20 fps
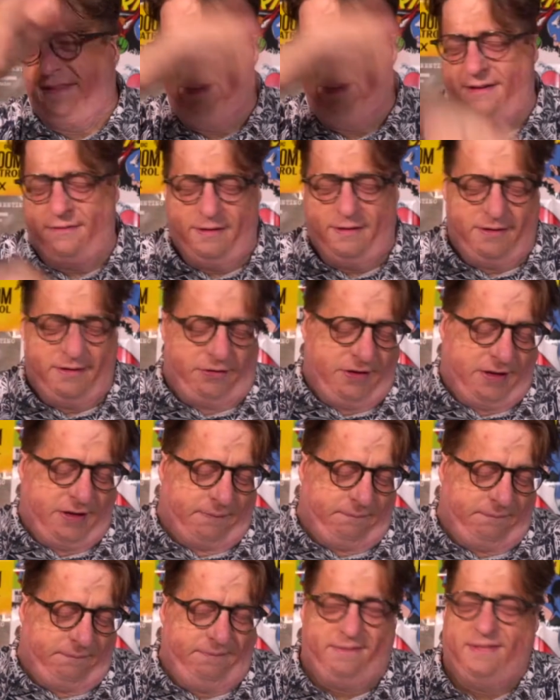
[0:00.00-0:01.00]
Didn't read those
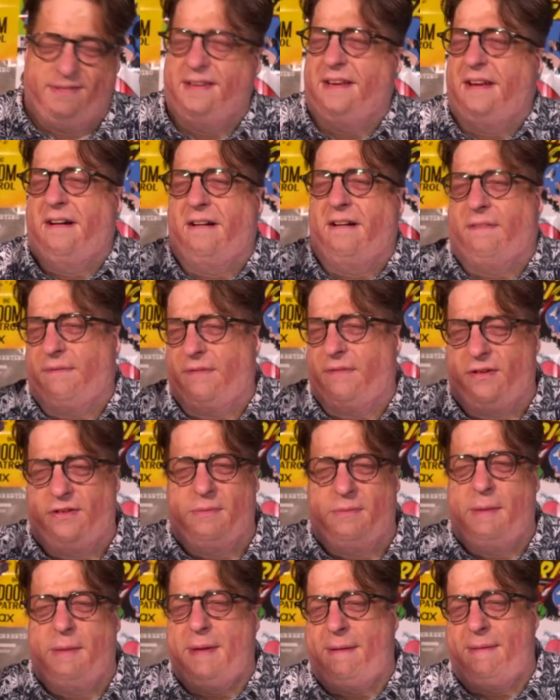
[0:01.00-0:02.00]
either. I don't know. There's
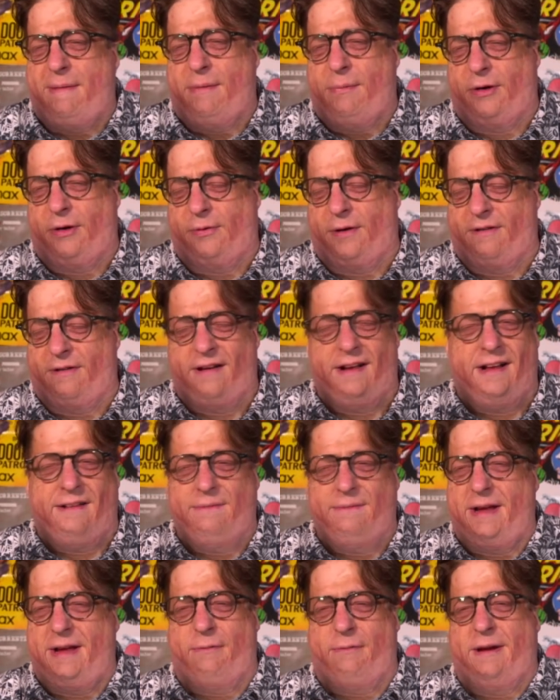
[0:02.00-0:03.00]
too many Batman books out.
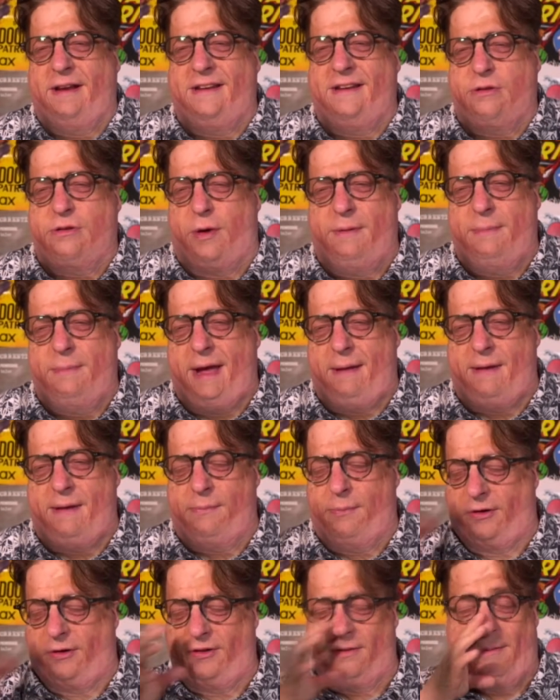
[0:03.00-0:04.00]
Not reading 20
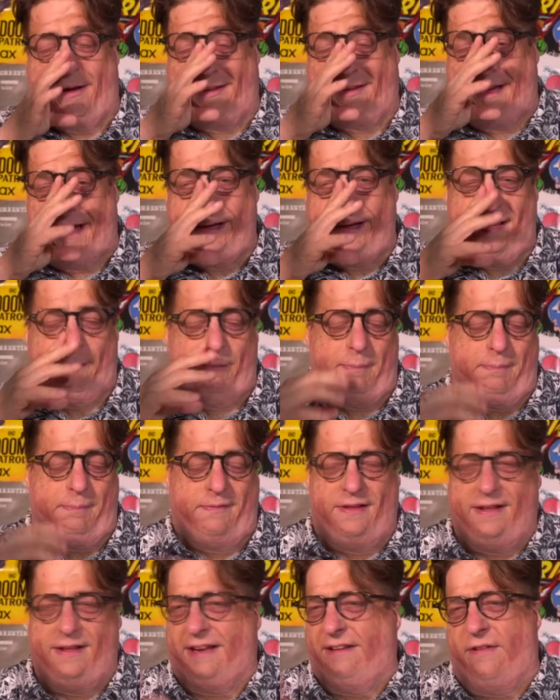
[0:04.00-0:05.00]
Batman books a month, goddammit.
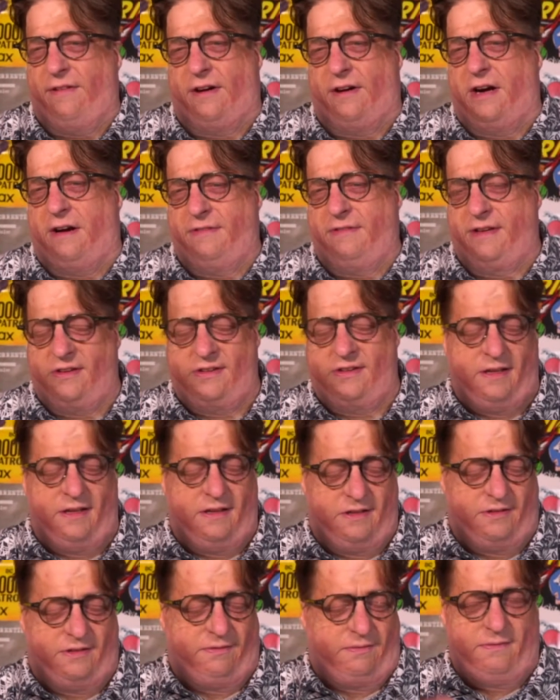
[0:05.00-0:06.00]
Like, fuck off,
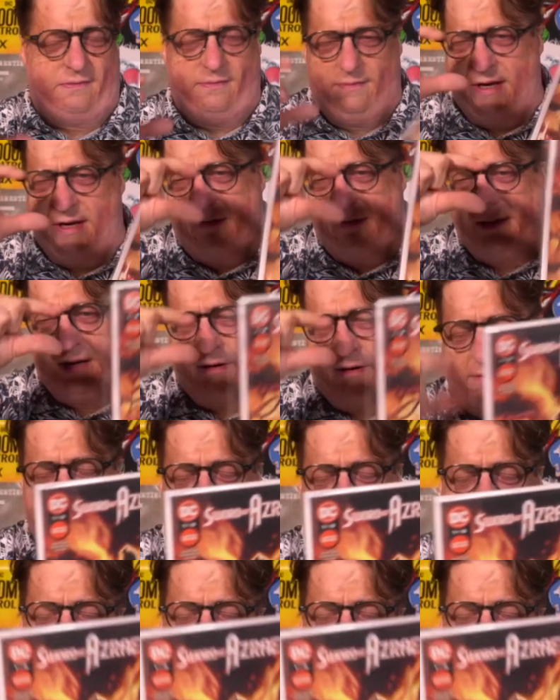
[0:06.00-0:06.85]
DC. Just narrow it down.